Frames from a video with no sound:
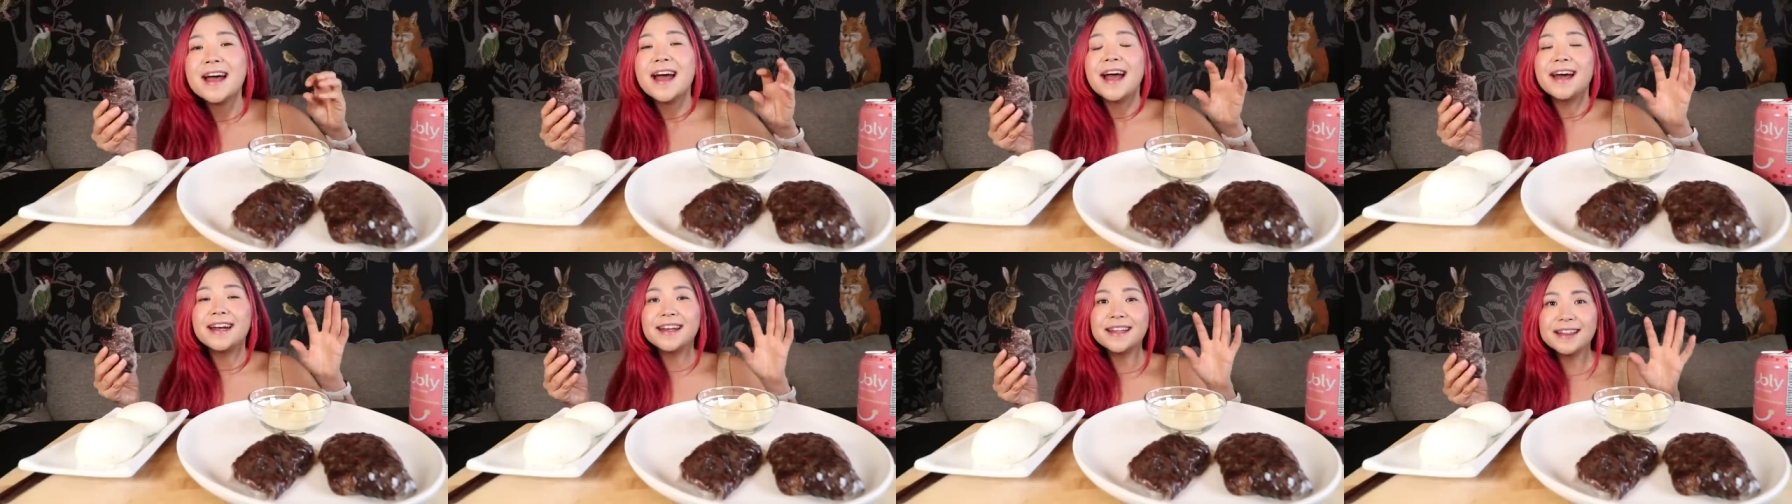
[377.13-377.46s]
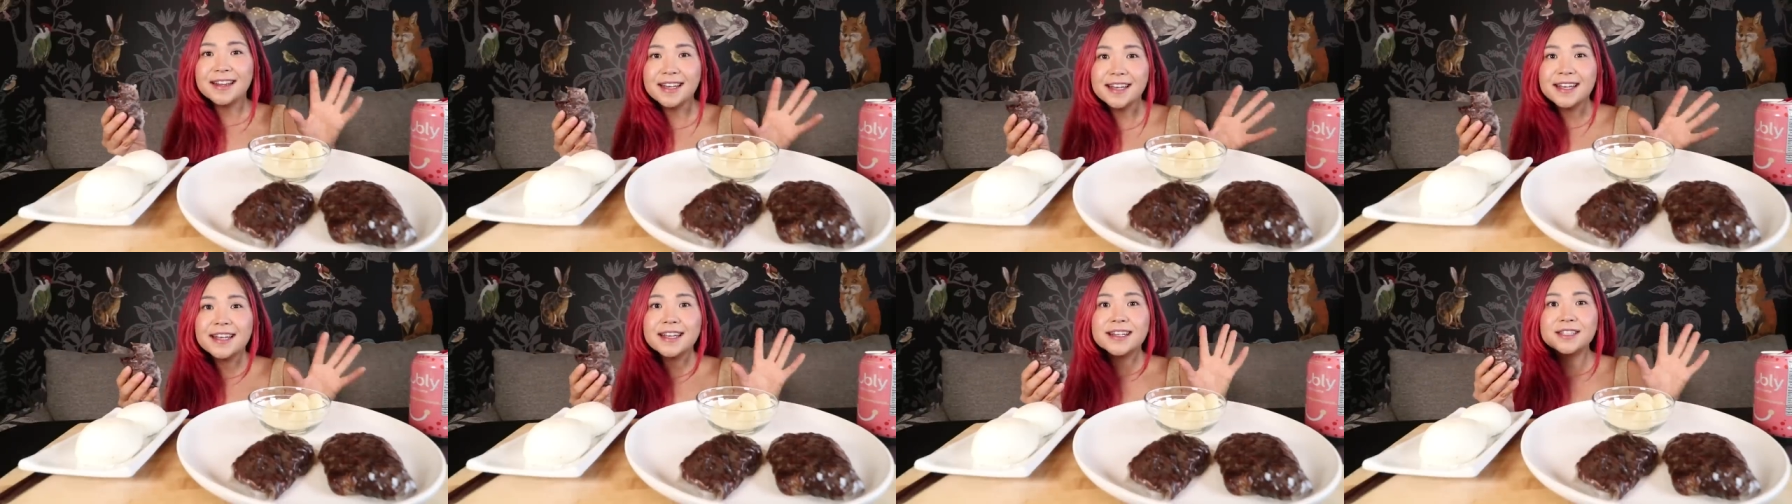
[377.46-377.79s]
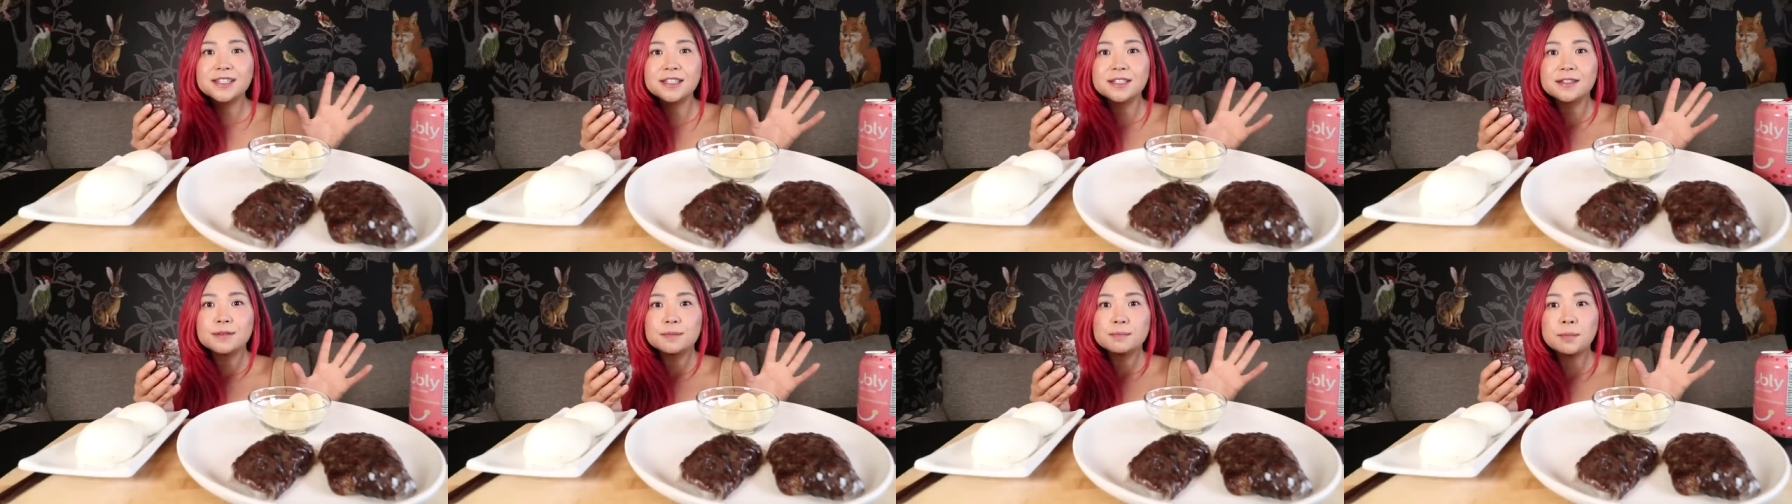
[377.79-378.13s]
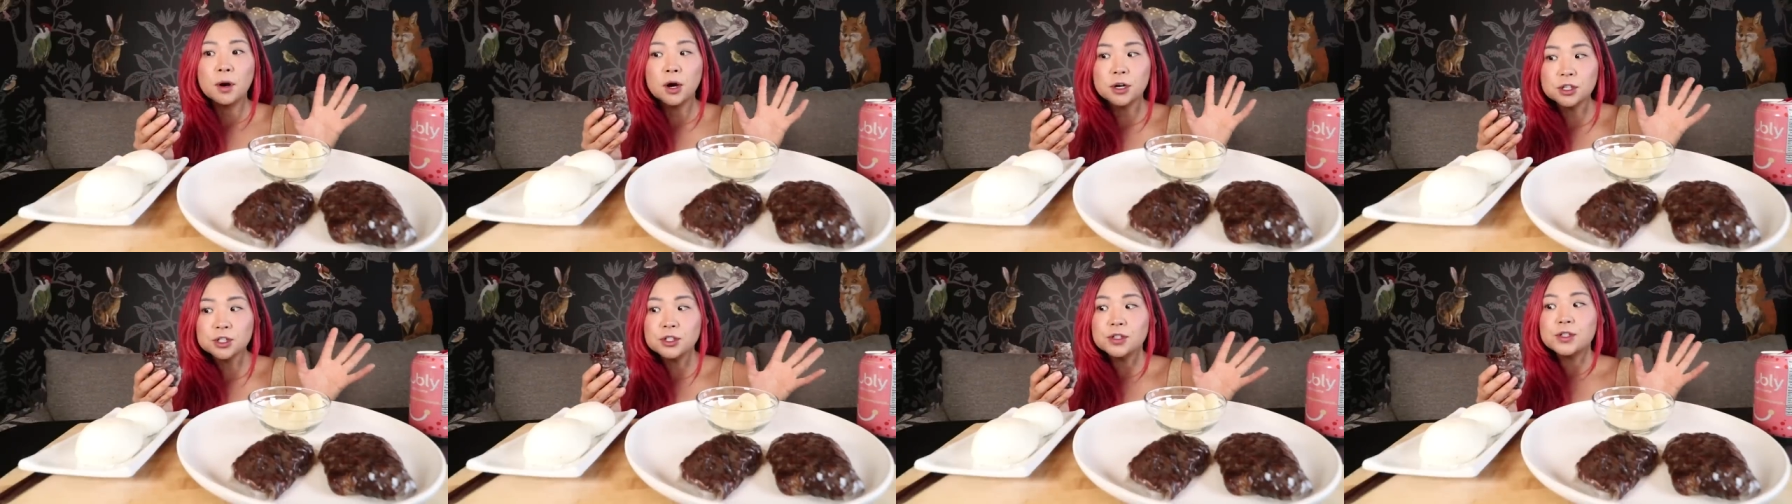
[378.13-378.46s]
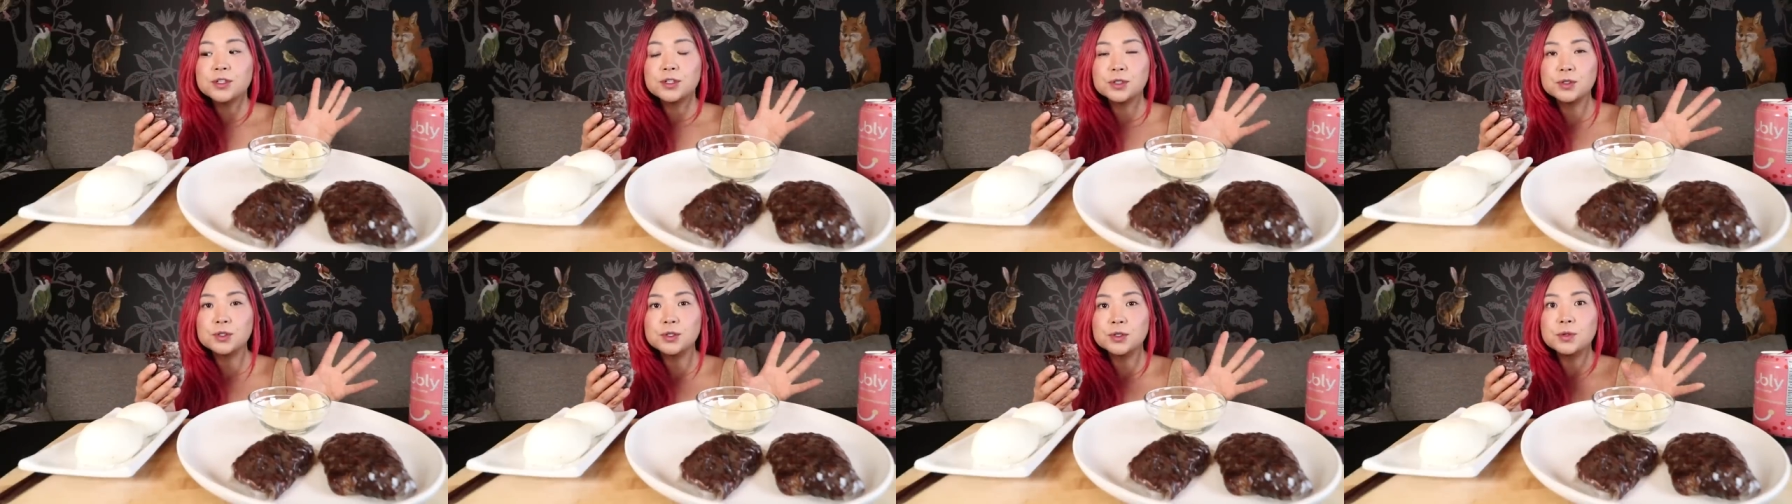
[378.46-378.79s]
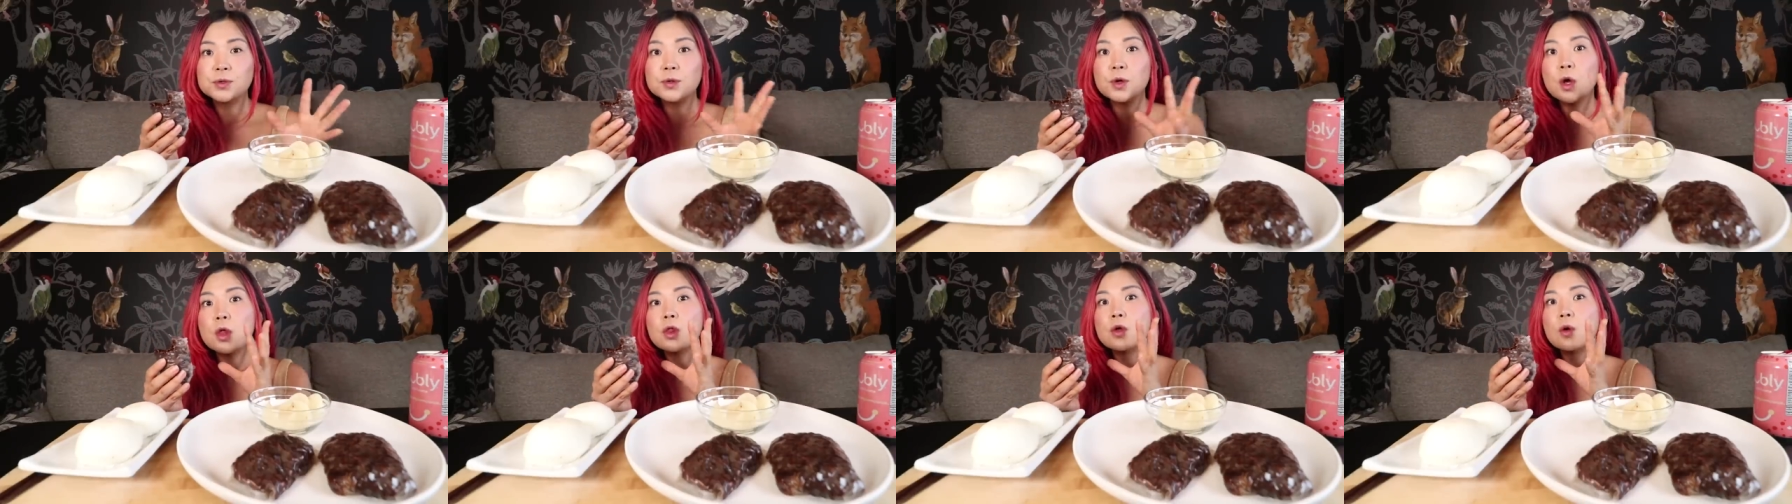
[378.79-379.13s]
And I think it's partially due
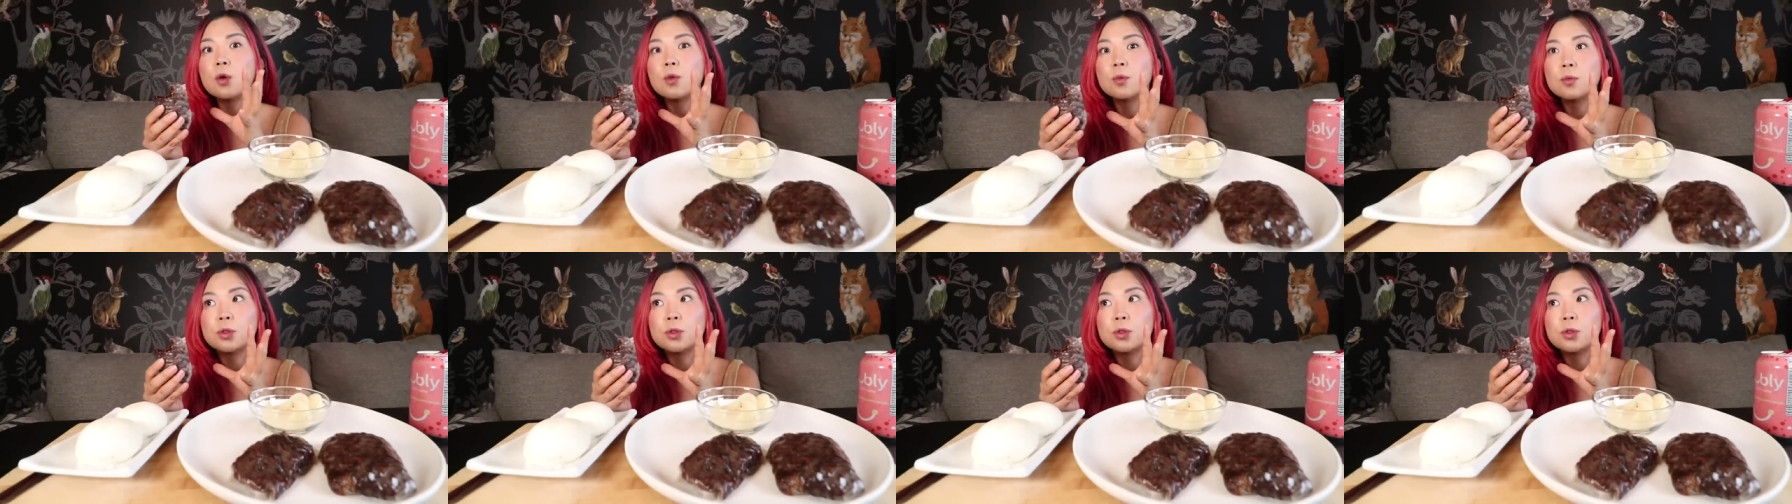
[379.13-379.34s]
to the,